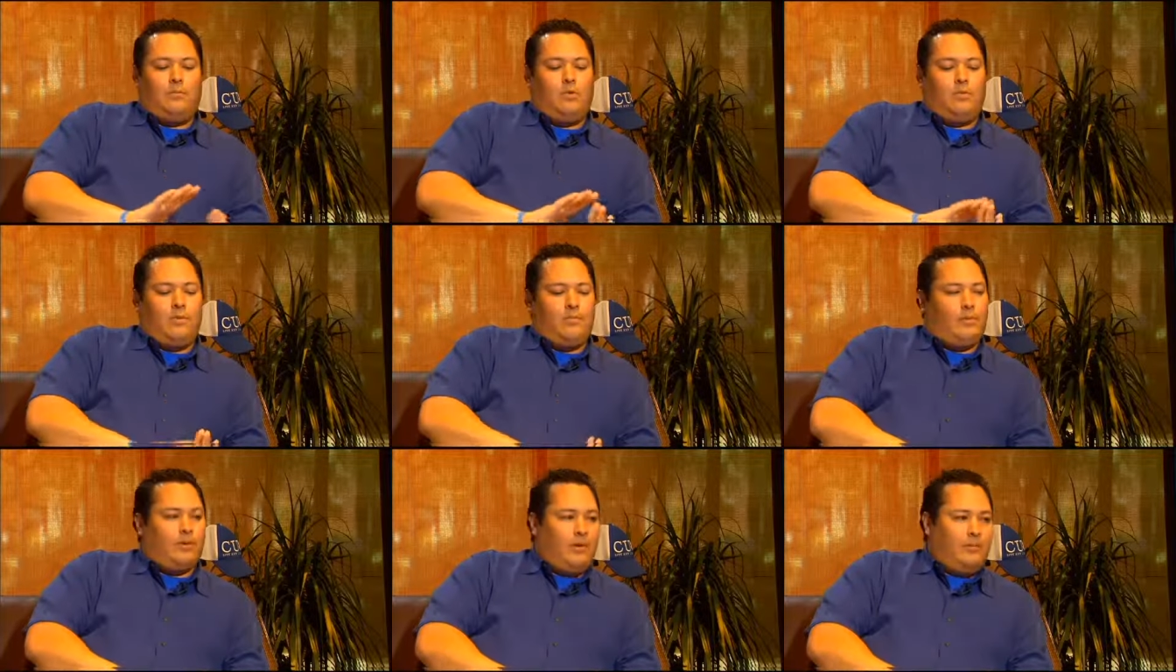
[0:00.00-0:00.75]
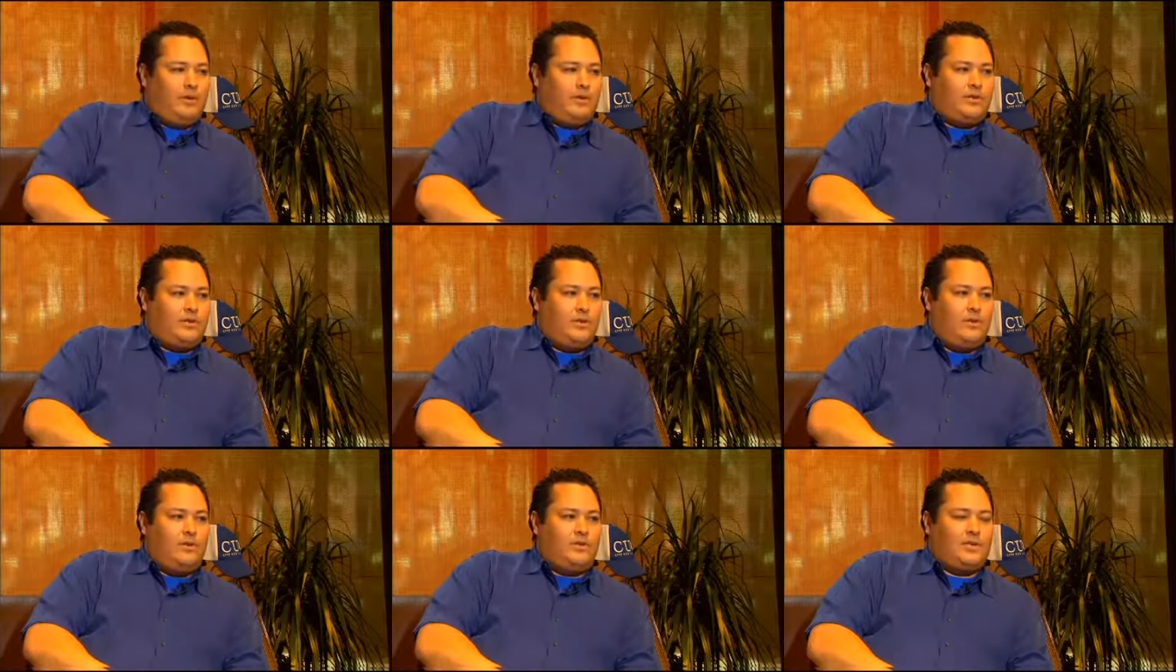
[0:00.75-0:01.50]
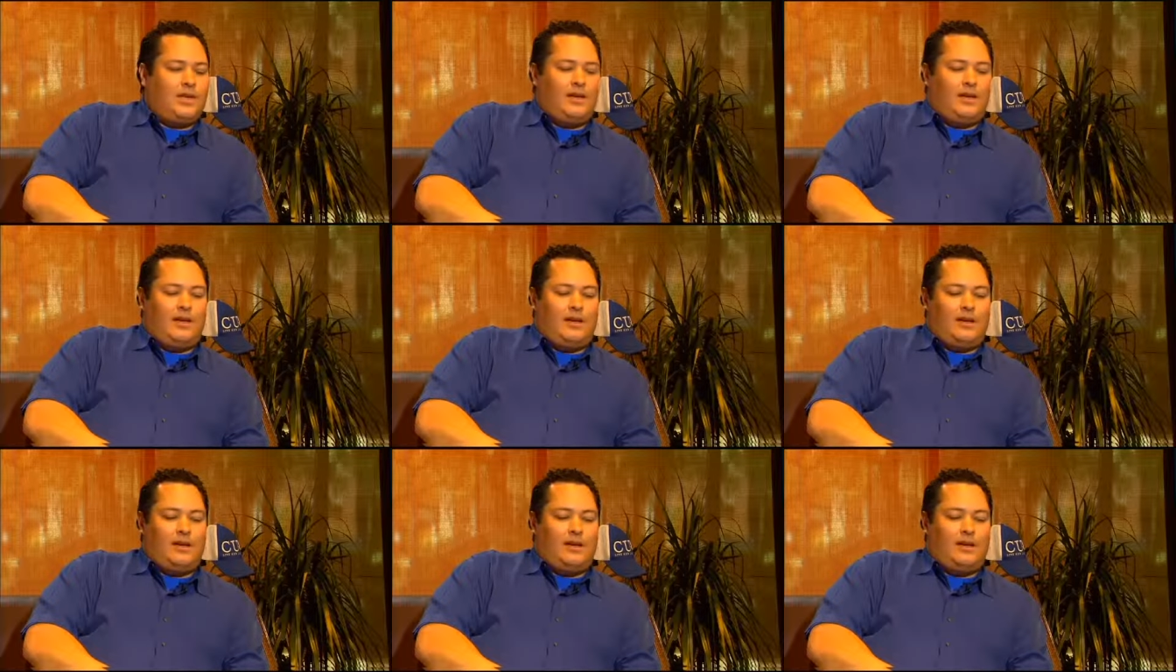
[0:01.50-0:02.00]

More people are coming to the shows, and